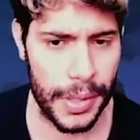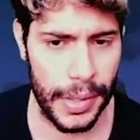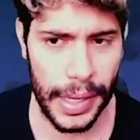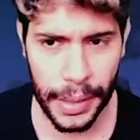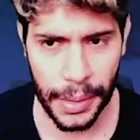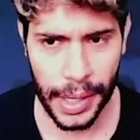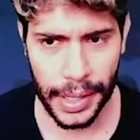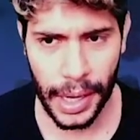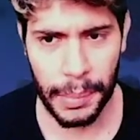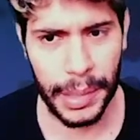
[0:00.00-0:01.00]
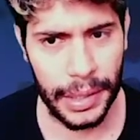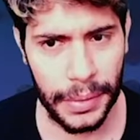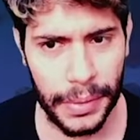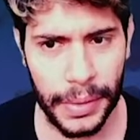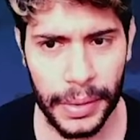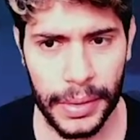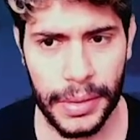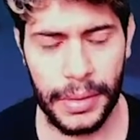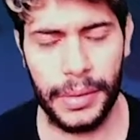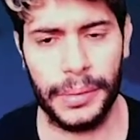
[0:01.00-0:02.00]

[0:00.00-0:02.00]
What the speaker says: here, I believe. So